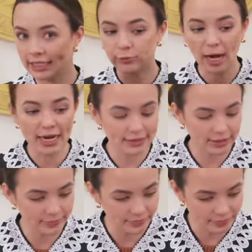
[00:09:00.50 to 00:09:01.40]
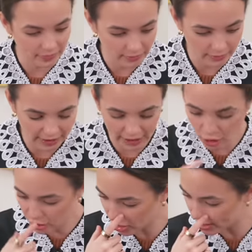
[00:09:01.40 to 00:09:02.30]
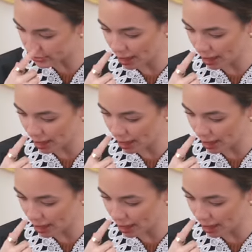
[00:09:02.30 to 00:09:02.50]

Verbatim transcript: He's right. The ogre is